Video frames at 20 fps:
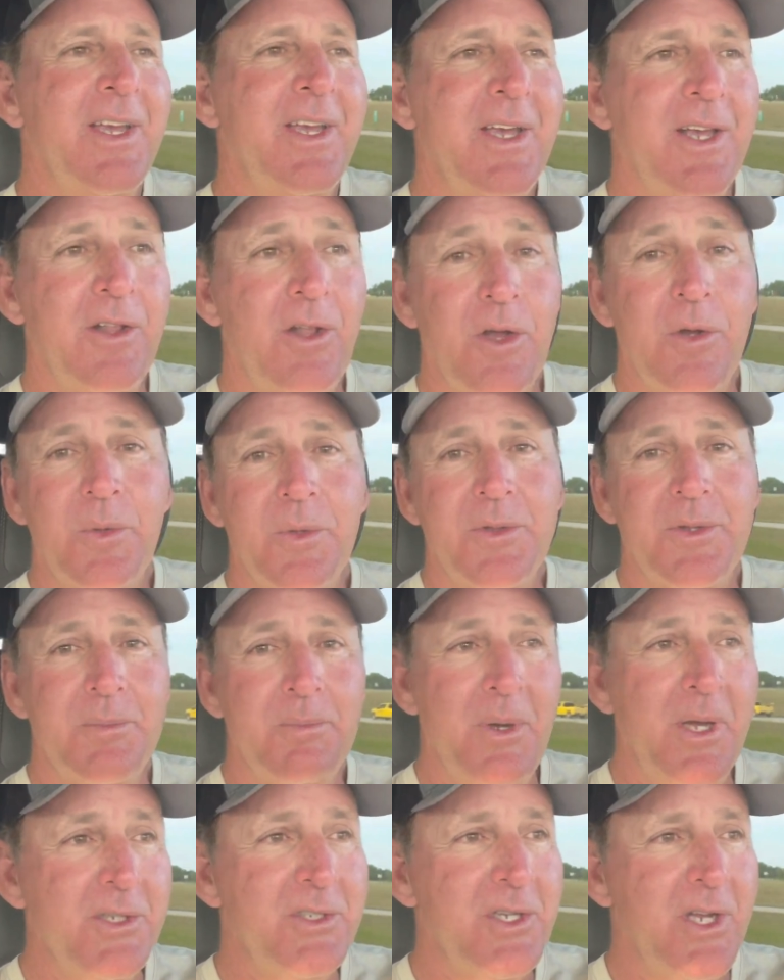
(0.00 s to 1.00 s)
along with a
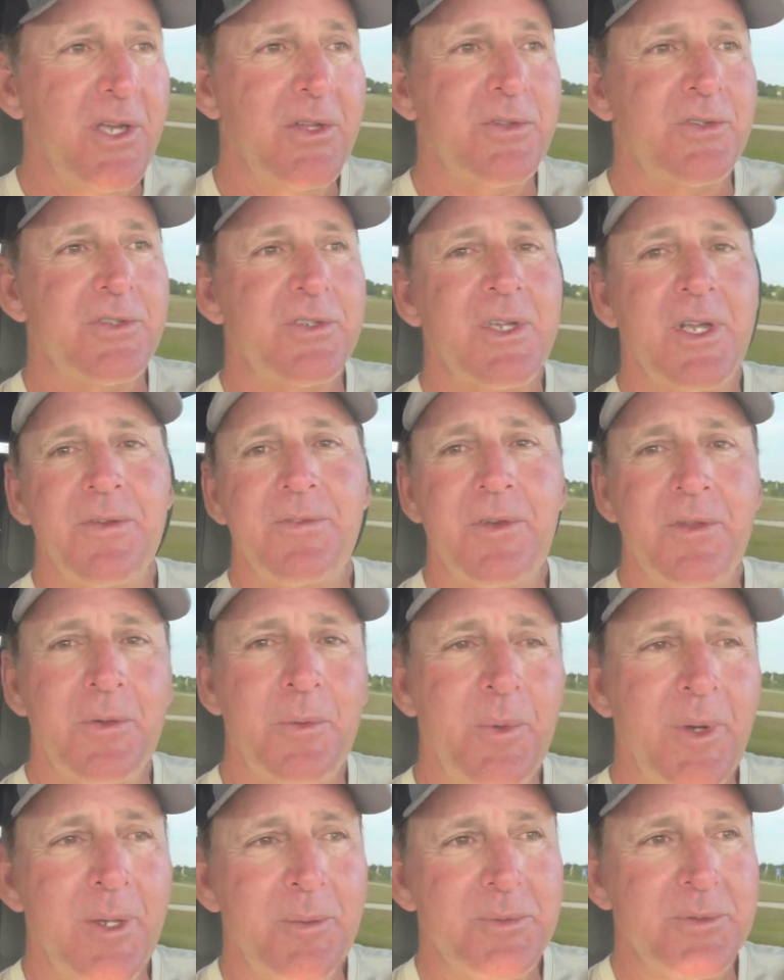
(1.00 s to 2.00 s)
bunch of other stuff on the
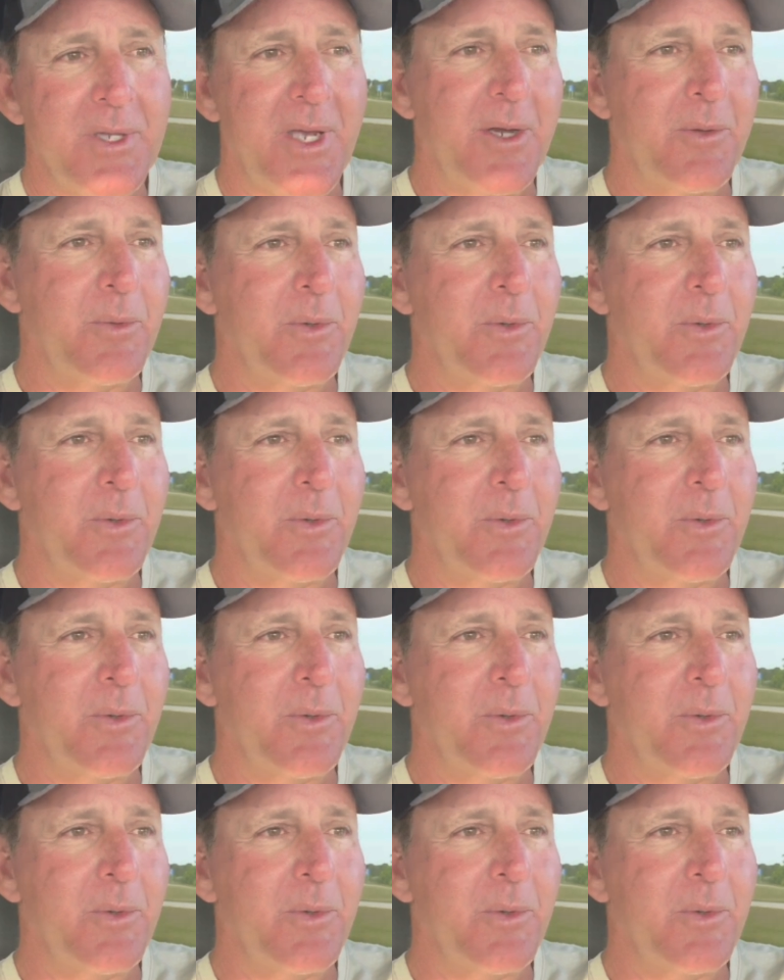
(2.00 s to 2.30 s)
website.